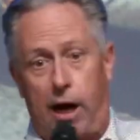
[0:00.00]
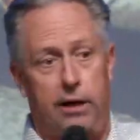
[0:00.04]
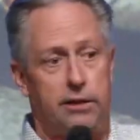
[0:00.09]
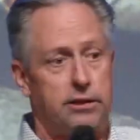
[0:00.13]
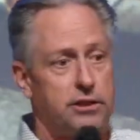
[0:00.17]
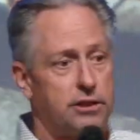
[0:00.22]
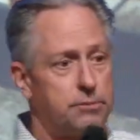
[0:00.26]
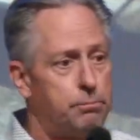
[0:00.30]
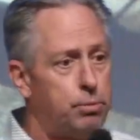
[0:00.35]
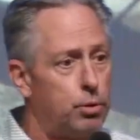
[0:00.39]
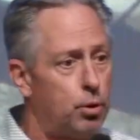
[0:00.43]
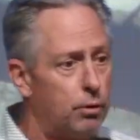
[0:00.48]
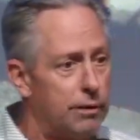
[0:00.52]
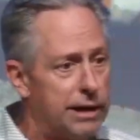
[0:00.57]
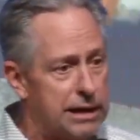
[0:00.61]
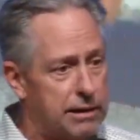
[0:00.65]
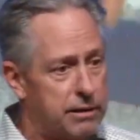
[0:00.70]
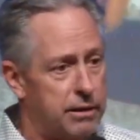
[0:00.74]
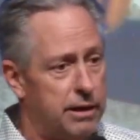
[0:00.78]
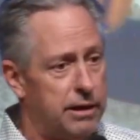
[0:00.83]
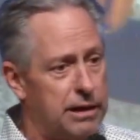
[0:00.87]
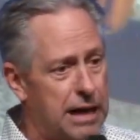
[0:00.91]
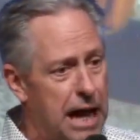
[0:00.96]
And just pull
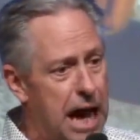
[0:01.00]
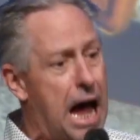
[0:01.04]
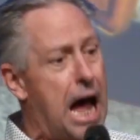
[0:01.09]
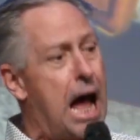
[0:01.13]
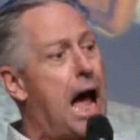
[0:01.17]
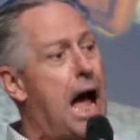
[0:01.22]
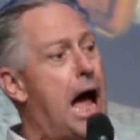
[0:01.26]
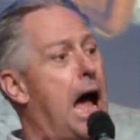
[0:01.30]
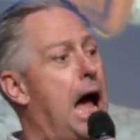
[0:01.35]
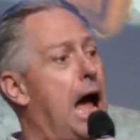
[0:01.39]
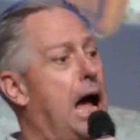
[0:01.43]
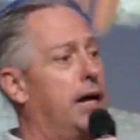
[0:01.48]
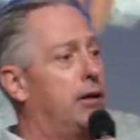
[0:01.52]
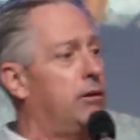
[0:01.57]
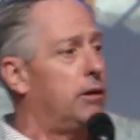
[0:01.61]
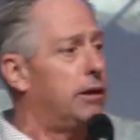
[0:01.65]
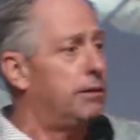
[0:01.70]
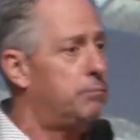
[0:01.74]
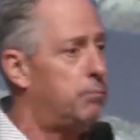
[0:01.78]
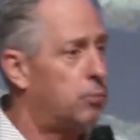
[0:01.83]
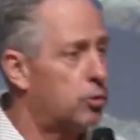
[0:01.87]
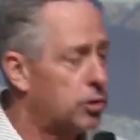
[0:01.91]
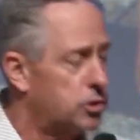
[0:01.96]
that thing. Ah, you
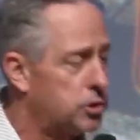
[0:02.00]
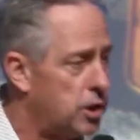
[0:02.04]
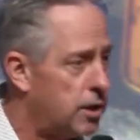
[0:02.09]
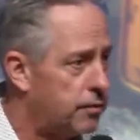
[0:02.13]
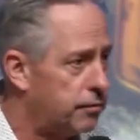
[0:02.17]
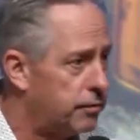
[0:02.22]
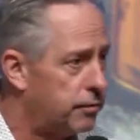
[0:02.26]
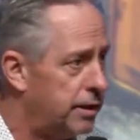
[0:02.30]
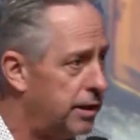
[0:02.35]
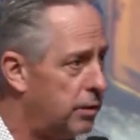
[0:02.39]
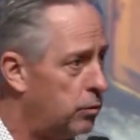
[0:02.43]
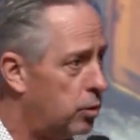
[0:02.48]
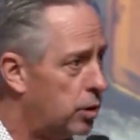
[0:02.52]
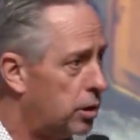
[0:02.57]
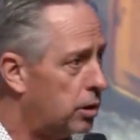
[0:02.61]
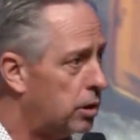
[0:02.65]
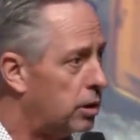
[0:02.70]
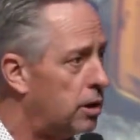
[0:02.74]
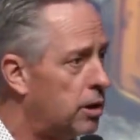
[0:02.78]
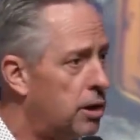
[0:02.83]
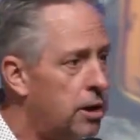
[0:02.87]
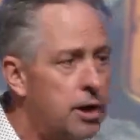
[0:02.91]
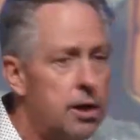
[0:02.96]
leave them worse off than they
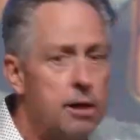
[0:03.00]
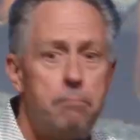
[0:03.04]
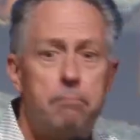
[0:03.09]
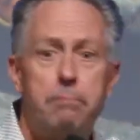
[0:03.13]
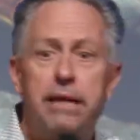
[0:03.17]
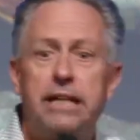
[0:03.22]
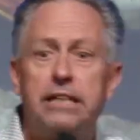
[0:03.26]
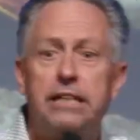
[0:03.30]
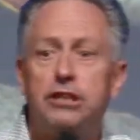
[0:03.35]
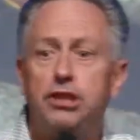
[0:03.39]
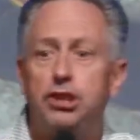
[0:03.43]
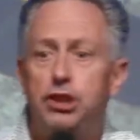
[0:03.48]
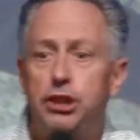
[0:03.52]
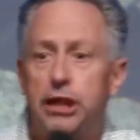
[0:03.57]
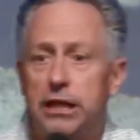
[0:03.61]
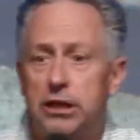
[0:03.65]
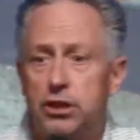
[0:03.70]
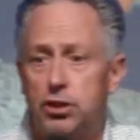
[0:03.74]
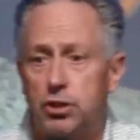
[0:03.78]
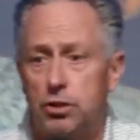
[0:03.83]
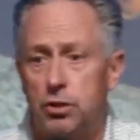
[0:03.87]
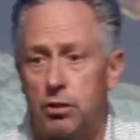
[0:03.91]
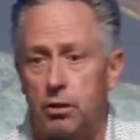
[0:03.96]
were. Be
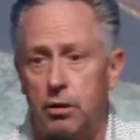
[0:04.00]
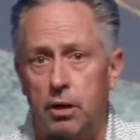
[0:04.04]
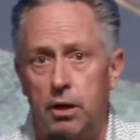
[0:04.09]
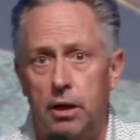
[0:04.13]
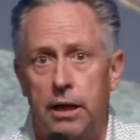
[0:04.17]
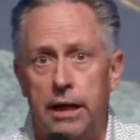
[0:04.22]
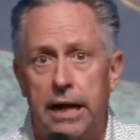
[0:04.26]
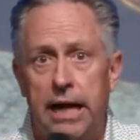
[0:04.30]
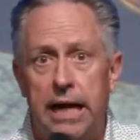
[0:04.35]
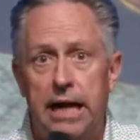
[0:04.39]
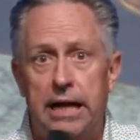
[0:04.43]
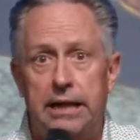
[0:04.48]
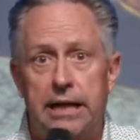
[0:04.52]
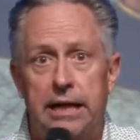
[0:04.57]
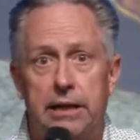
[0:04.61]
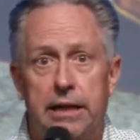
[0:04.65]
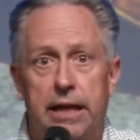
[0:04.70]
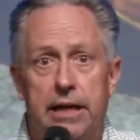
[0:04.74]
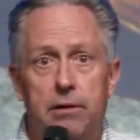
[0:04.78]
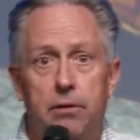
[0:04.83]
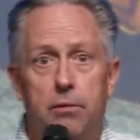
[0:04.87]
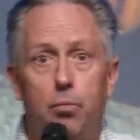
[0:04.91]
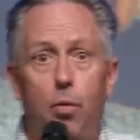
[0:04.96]
gentle. And,
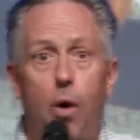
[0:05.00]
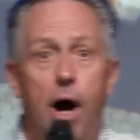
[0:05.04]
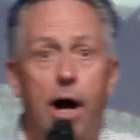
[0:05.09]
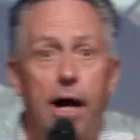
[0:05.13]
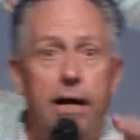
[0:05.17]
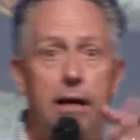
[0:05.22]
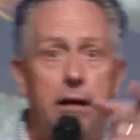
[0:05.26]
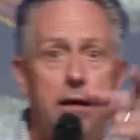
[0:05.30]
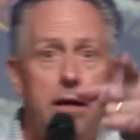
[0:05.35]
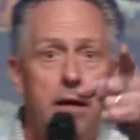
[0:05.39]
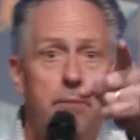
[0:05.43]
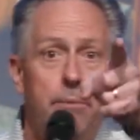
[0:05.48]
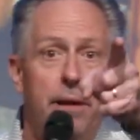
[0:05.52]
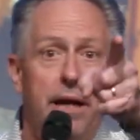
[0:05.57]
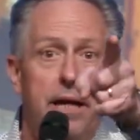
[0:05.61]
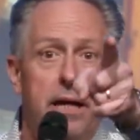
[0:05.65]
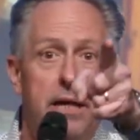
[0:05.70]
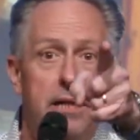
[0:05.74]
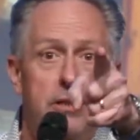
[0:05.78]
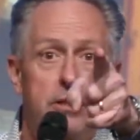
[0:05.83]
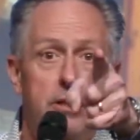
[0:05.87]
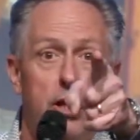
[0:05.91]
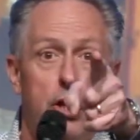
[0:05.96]
and, and why?
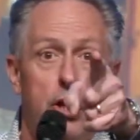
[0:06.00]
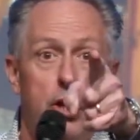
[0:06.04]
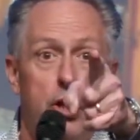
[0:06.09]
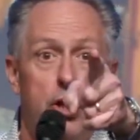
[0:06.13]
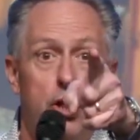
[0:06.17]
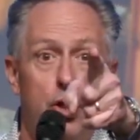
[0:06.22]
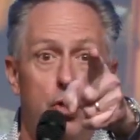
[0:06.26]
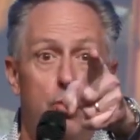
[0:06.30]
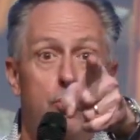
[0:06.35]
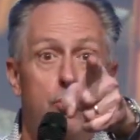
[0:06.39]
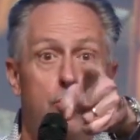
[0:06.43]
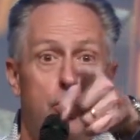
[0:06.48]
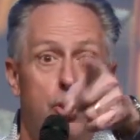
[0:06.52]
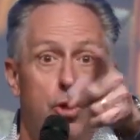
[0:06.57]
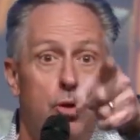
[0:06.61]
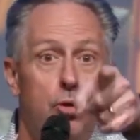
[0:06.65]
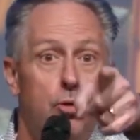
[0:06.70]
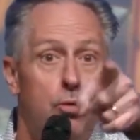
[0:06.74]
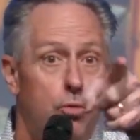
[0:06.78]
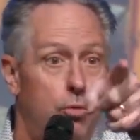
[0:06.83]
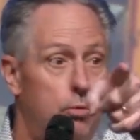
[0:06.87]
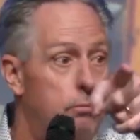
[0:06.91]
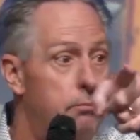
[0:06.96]
Because you
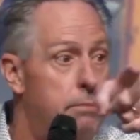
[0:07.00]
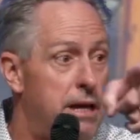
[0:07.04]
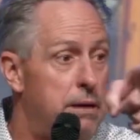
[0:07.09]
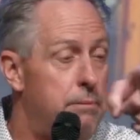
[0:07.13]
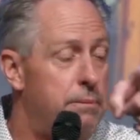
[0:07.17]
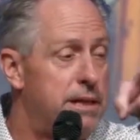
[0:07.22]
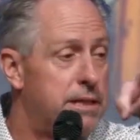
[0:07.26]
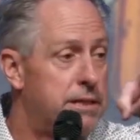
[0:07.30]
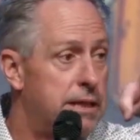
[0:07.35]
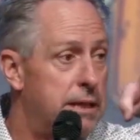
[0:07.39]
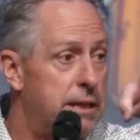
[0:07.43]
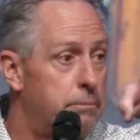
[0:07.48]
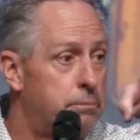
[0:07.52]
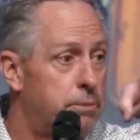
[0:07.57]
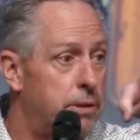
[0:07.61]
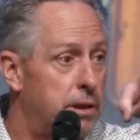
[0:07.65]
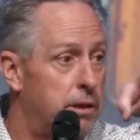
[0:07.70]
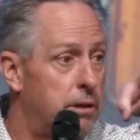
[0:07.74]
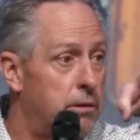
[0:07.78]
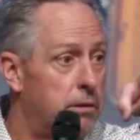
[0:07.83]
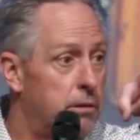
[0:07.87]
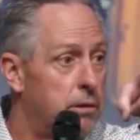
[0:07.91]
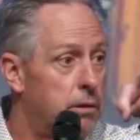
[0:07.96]
too may be
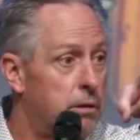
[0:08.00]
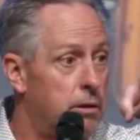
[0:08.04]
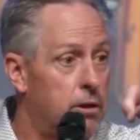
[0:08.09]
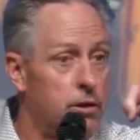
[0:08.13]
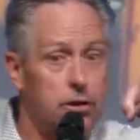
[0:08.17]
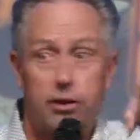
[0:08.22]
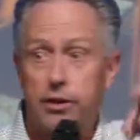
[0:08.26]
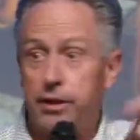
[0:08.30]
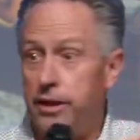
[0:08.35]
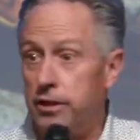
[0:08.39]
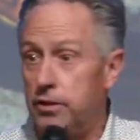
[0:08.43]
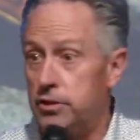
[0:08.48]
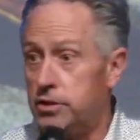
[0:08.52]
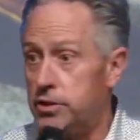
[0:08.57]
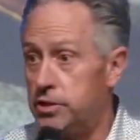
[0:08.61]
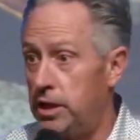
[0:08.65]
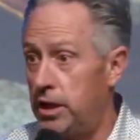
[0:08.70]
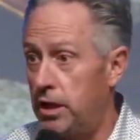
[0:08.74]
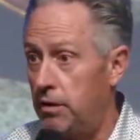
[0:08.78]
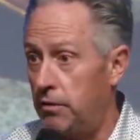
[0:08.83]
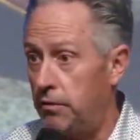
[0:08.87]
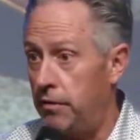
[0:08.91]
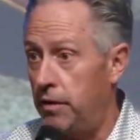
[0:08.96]
tempted. Look into
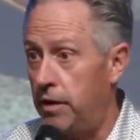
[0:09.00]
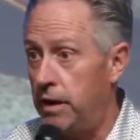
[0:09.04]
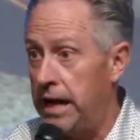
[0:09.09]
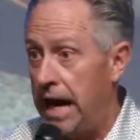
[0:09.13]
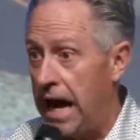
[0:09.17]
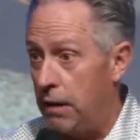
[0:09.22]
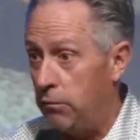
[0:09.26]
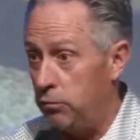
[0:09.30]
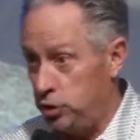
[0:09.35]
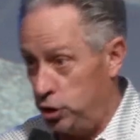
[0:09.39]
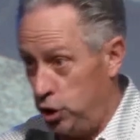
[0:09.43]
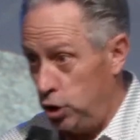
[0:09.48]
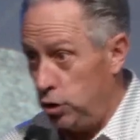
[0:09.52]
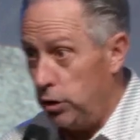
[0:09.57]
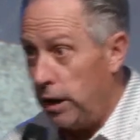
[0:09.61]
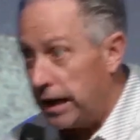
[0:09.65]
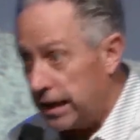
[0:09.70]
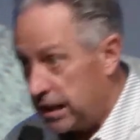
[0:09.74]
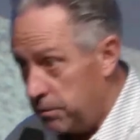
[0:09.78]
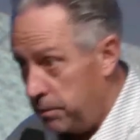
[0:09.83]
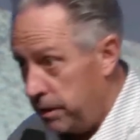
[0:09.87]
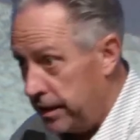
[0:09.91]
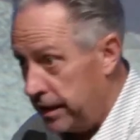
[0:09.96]
yourself. How would you
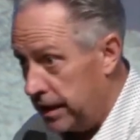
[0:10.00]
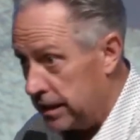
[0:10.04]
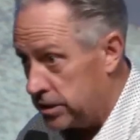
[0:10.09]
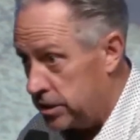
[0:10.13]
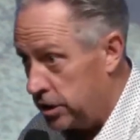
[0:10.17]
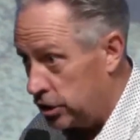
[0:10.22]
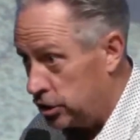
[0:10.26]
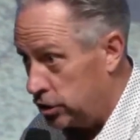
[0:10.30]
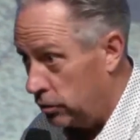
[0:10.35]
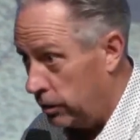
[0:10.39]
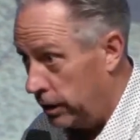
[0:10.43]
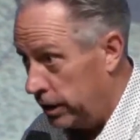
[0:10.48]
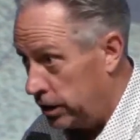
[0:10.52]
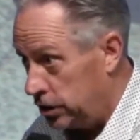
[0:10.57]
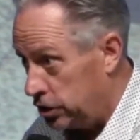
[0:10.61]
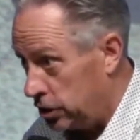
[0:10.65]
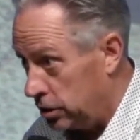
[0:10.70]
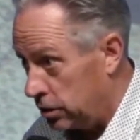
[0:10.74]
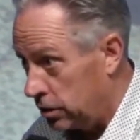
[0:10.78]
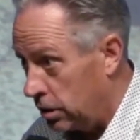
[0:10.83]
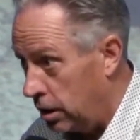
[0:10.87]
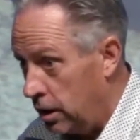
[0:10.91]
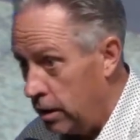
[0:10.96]
like to be in that
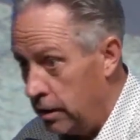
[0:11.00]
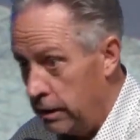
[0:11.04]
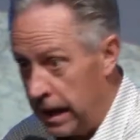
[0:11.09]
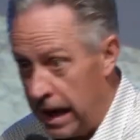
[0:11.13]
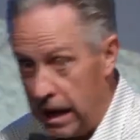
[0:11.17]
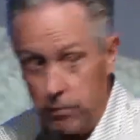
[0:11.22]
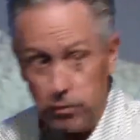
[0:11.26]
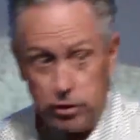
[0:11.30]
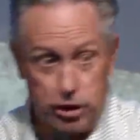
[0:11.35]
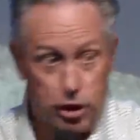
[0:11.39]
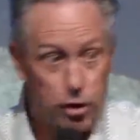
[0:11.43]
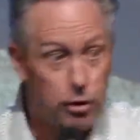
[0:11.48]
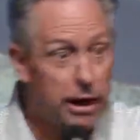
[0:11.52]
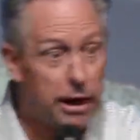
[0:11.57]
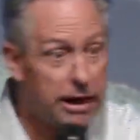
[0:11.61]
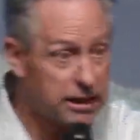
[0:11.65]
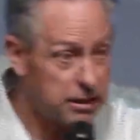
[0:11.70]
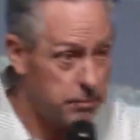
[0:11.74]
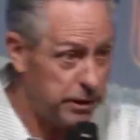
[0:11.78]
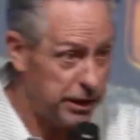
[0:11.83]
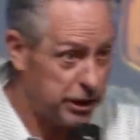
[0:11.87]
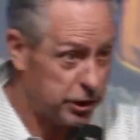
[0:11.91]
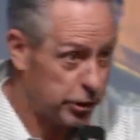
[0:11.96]
situation? How would you like
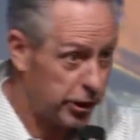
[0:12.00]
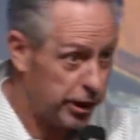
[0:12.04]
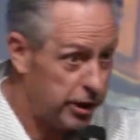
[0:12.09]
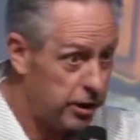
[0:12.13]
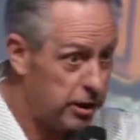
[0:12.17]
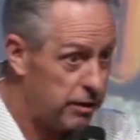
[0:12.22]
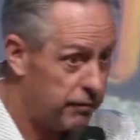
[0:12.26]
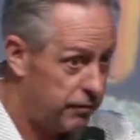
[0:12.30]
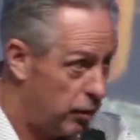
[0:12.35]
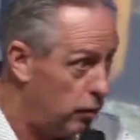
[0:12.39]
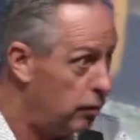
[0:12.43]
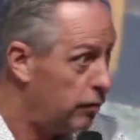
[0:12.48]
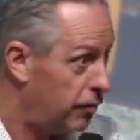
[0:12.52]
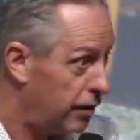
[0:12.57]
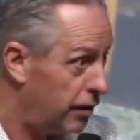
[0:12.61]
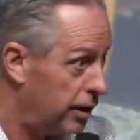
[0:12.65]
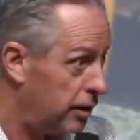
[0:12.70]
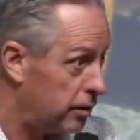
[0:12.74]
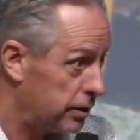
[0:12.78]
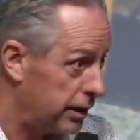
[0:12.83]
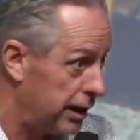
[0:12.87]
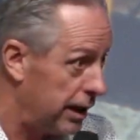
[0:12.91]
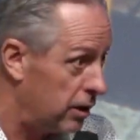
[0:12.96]
to be treated if you
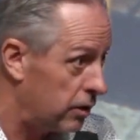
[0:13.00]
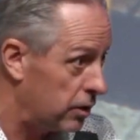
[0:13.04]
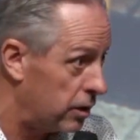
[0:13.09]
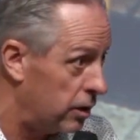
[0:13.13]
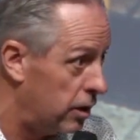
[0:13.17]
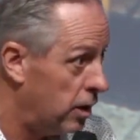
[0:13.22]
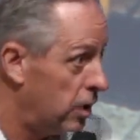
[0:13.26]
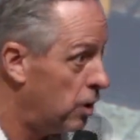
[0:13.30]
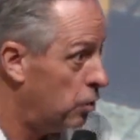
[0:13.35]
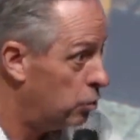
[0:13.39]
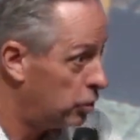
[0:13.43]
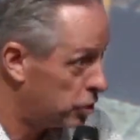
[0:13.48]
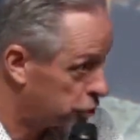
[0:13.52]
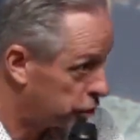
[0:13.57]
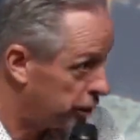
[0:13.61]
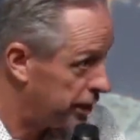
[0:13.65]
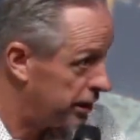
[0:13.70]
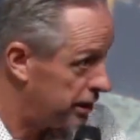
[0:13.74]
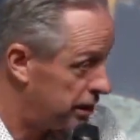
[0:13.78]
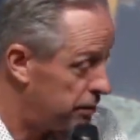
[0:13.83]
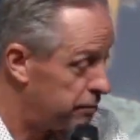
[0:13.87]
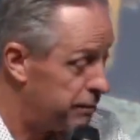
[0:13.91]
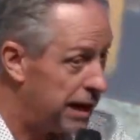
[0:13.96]
fell down? We'll
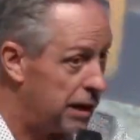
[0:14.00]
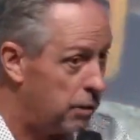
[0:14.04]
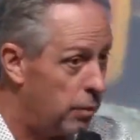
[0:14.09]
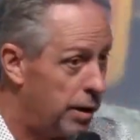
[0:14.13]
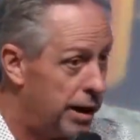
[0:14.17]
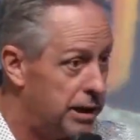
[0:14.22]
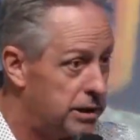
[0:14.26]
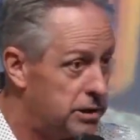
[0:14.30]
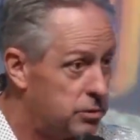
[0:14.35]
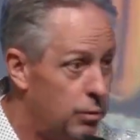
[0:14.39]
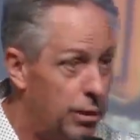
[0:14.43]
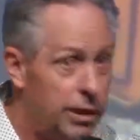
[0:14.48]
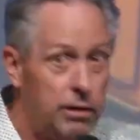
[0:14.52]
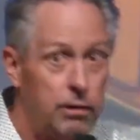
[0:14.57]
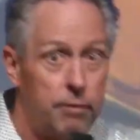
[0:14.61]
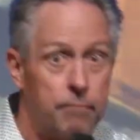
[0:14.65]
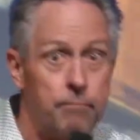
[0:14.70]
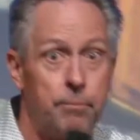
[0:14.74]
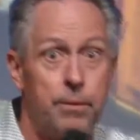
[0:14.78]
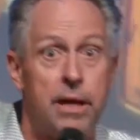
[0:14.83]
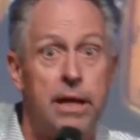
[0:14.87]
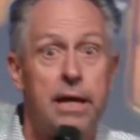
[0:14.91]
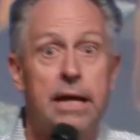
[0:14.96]
treat them that way as well.